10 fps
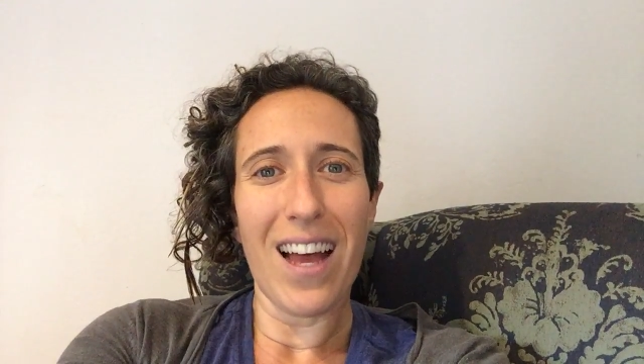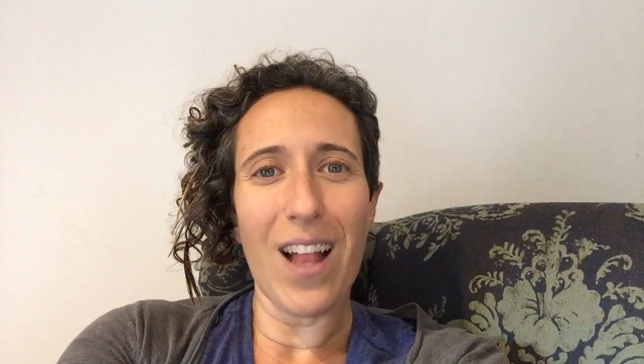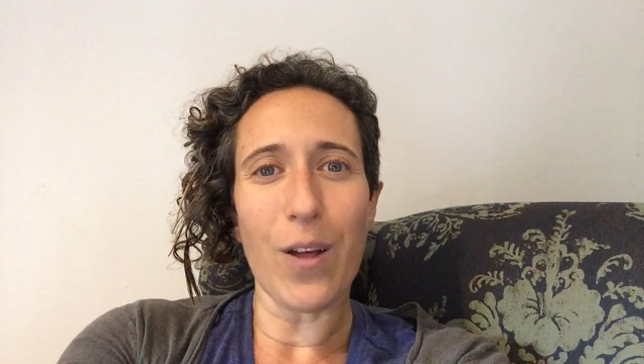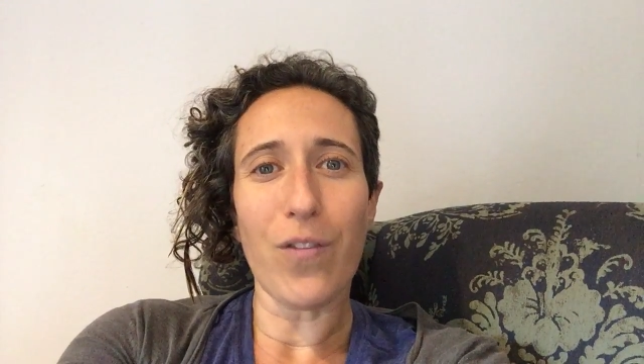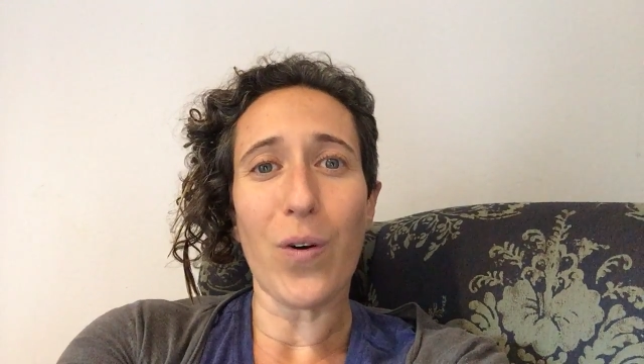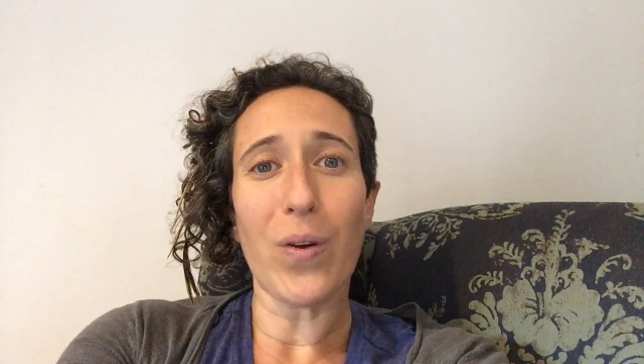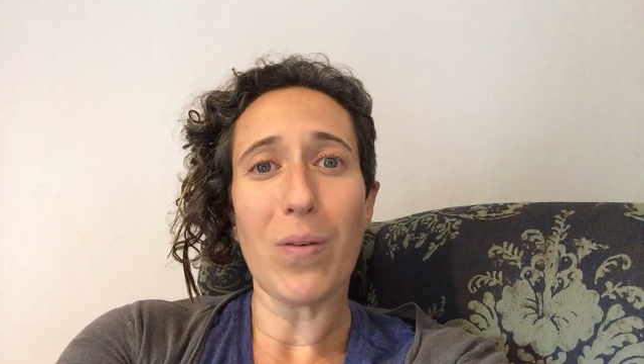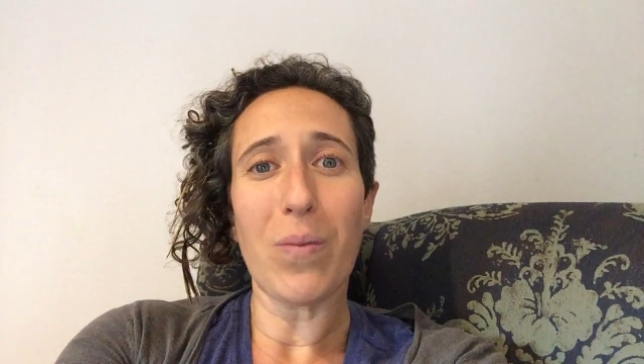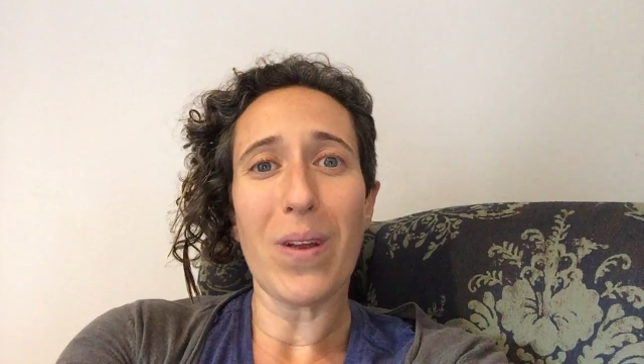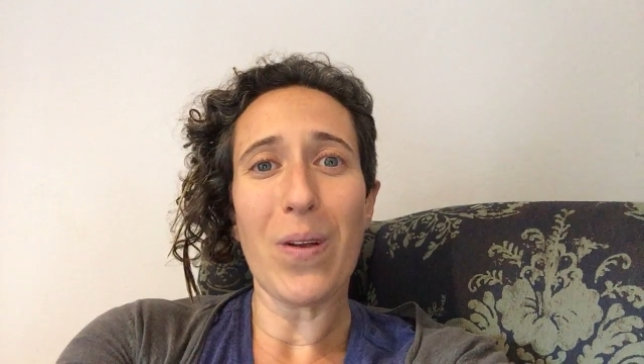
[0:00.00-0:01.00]
I look forward to
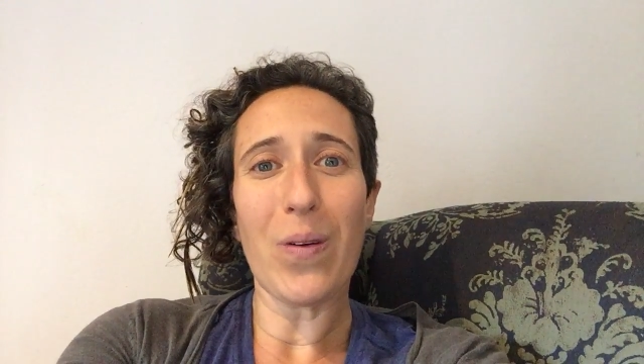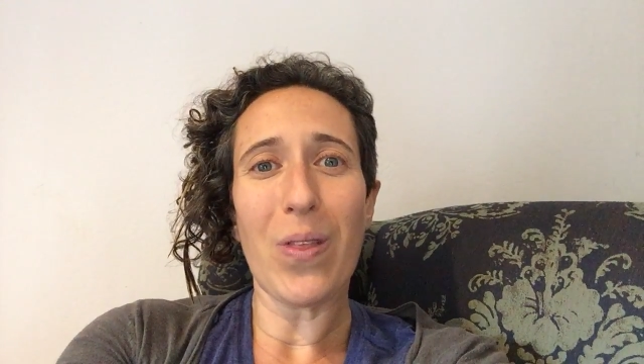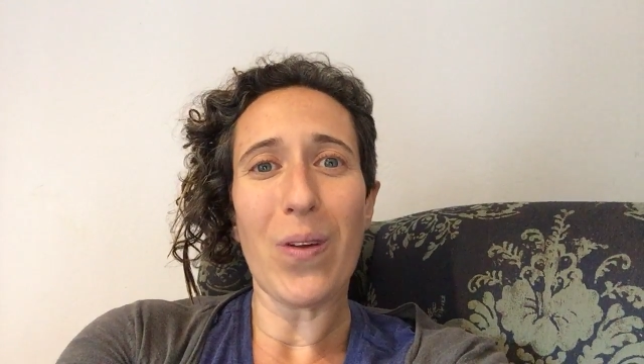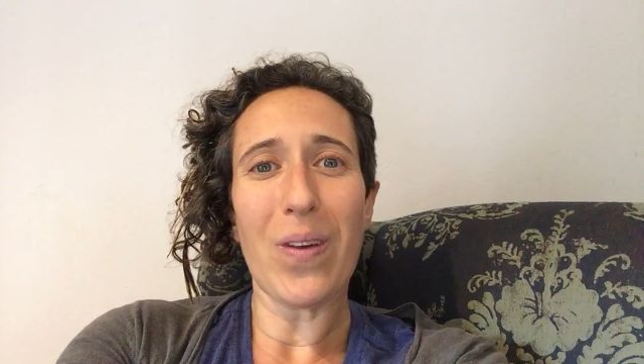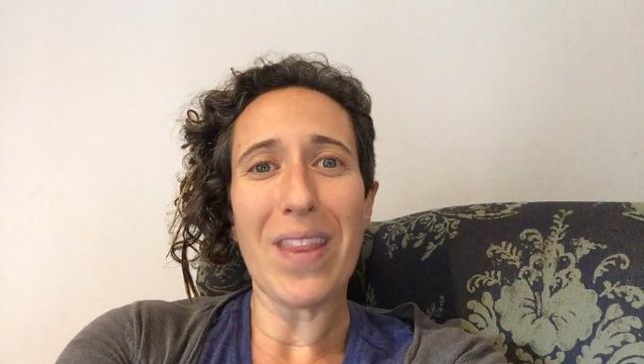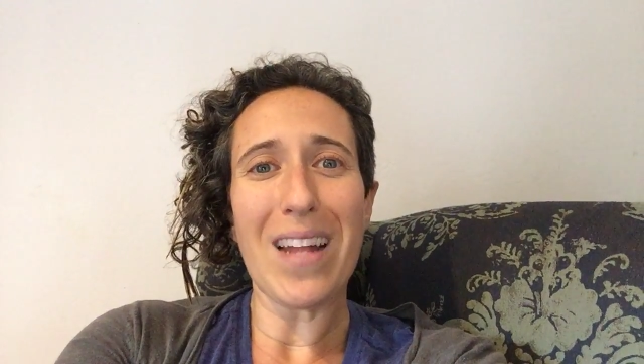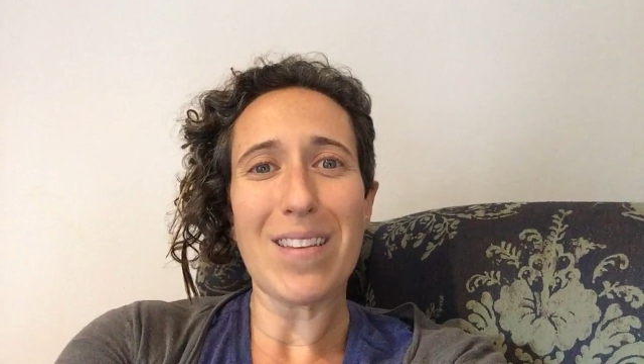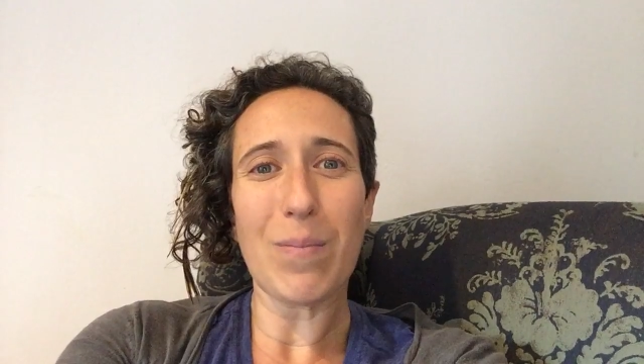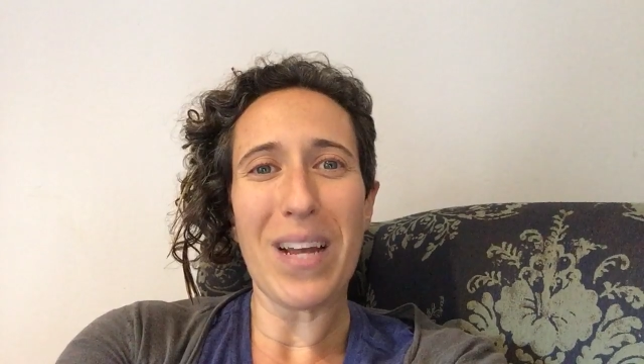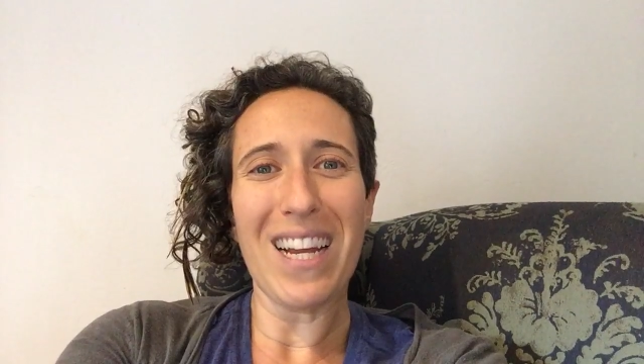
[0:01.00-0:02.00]
being with you in that
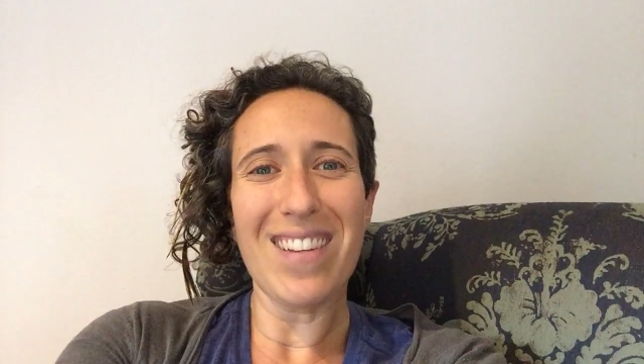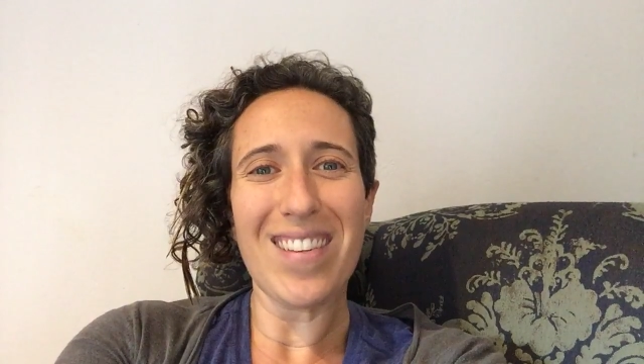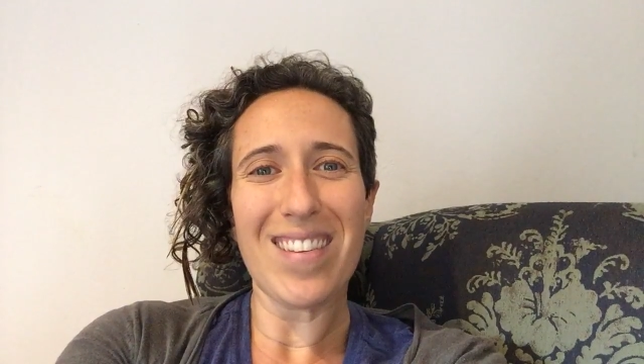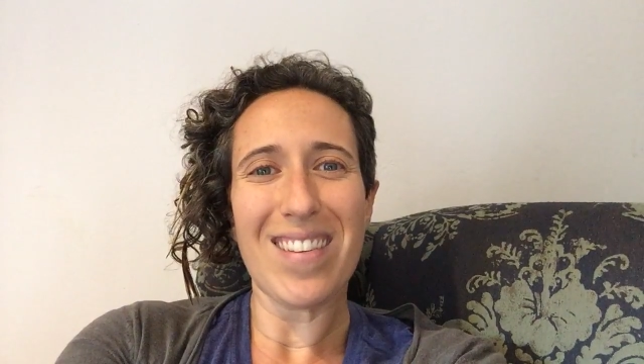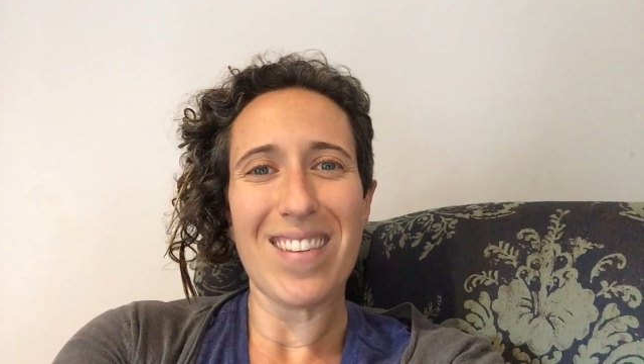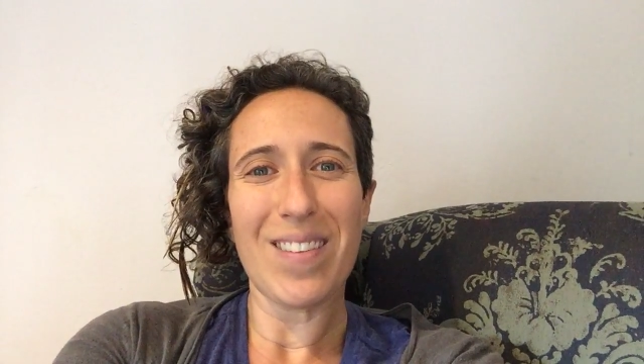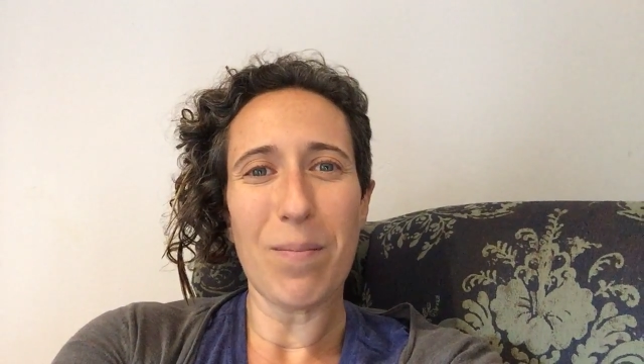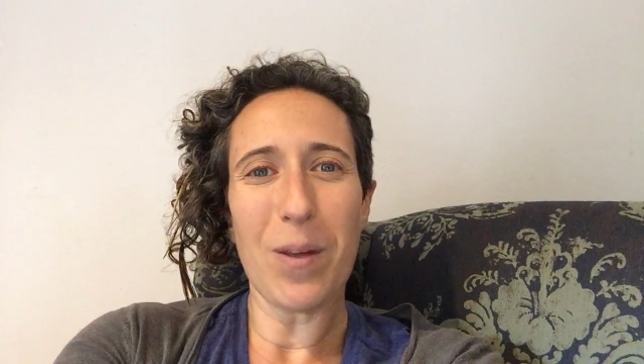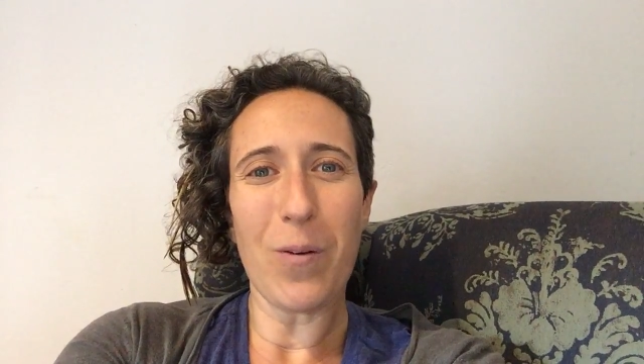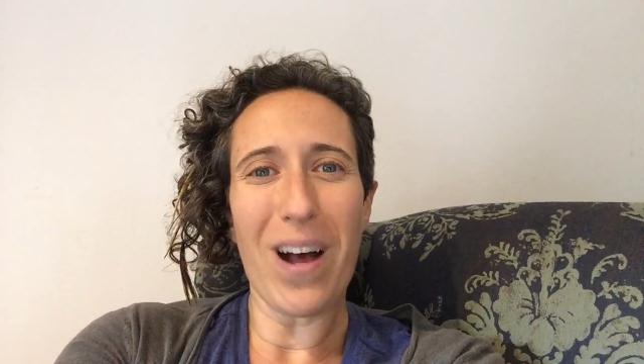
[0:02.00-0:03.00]
space.
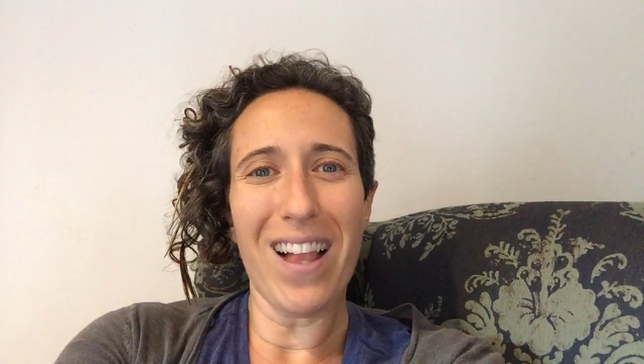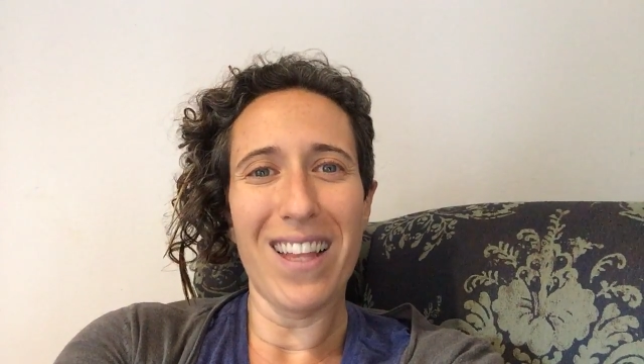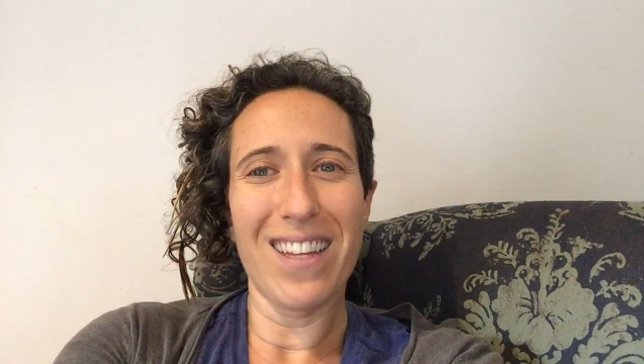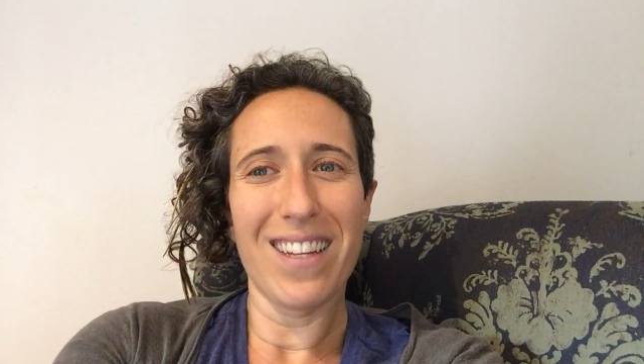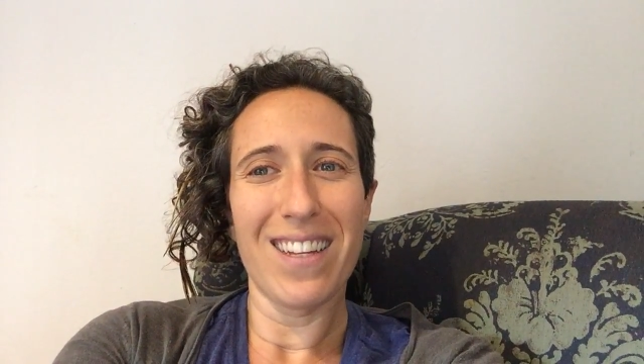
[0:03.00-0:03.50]
Be well.